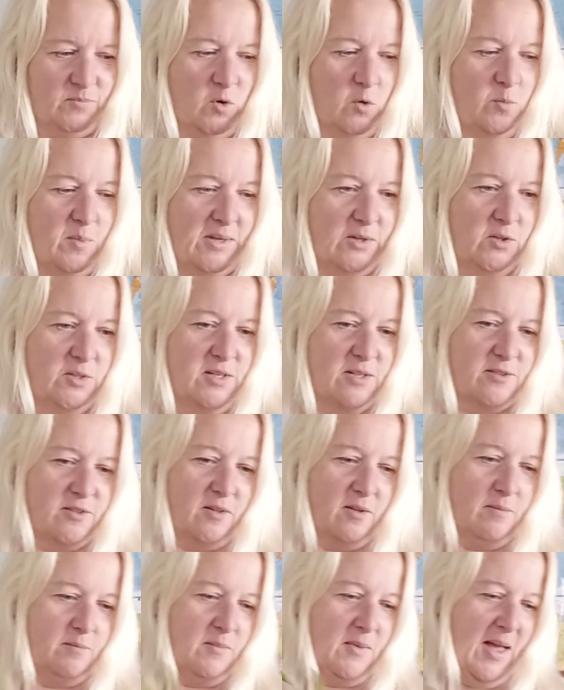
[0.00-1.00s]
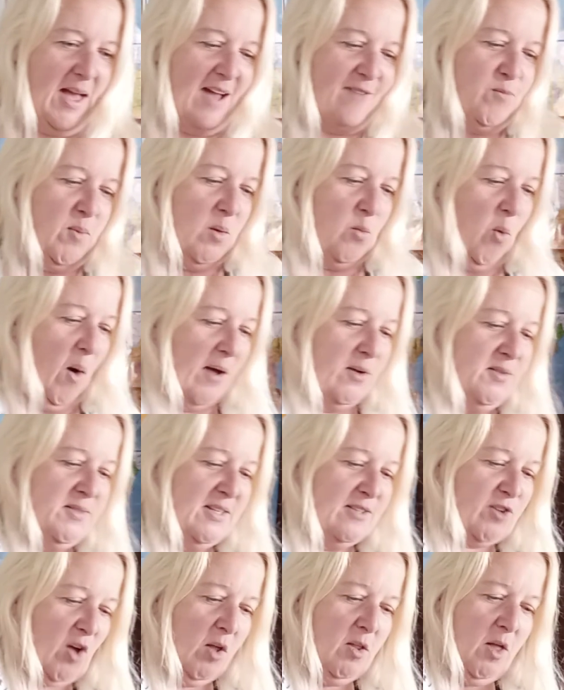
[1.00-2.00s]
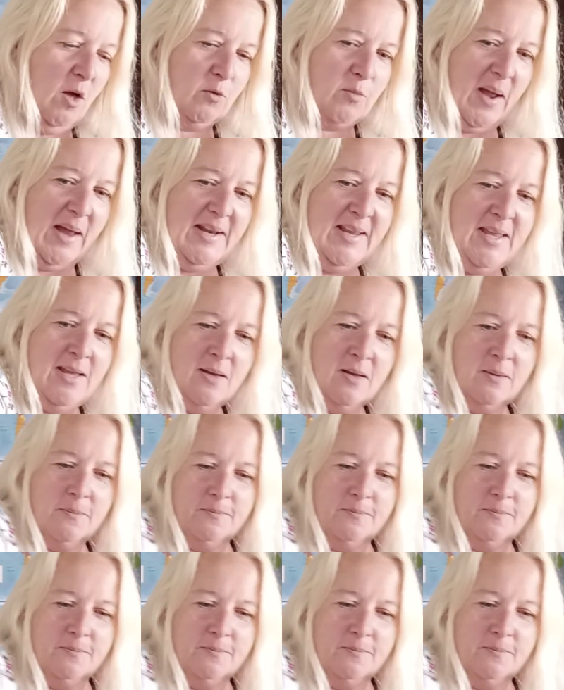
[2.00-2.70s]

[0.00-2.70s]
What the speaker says: oh my goodness. Have we watered these all already?